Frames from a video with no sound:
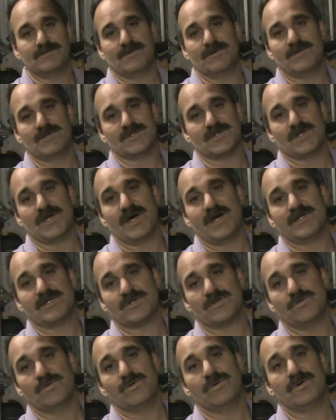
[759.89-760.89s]
there's a lot of
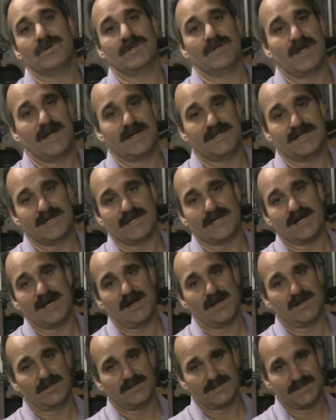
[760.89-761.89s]
school and a lot of
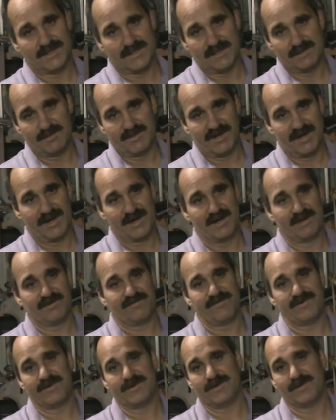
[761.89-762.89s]
technology in mechanic
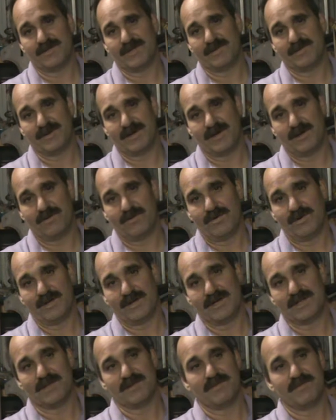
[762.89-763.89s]
field. I mean, I don't want to
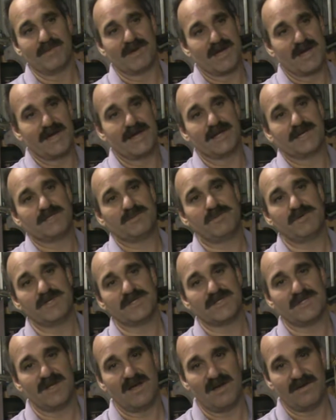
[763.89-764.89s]
get the mechanics
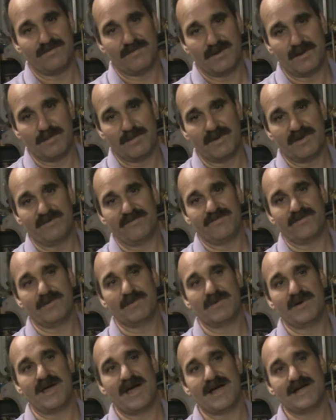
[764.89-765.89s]
pissed off, but I mean,
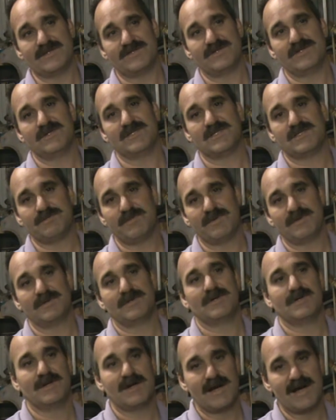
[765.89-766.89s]
from a hazardous
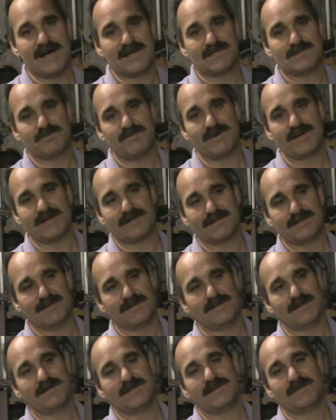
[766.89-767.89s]
aspect,
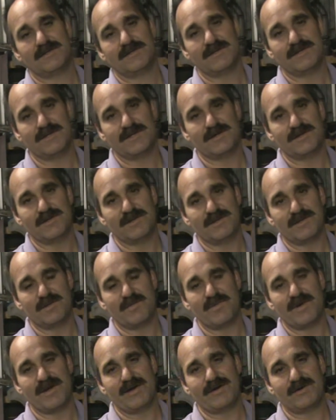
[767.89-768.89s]
you know, the
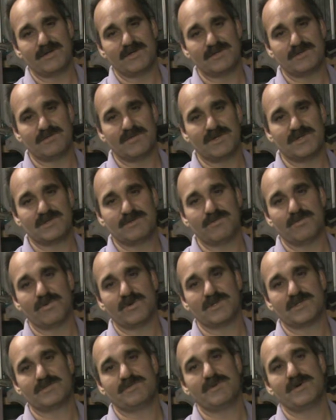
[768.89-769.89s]
painter is much more
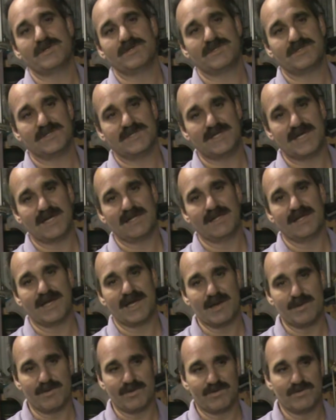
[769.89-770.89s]
exposed to deadly
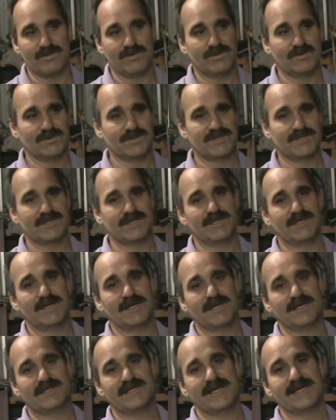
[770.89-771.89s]
chemicals
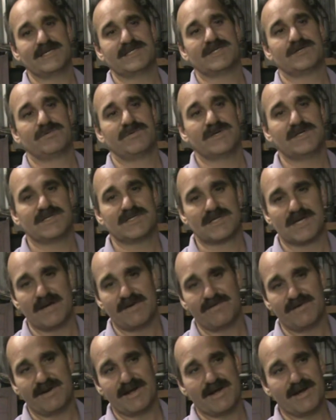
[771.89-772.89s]
and takes a risk
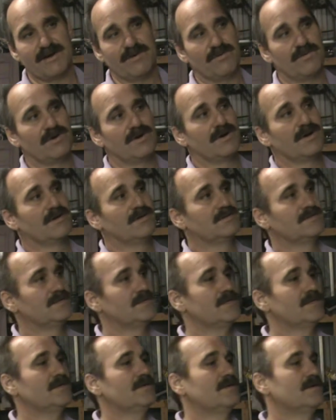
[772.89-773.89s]
every day at work.
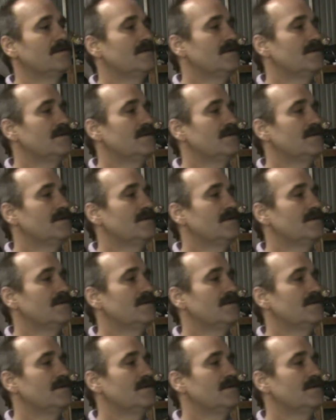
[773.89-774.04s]
So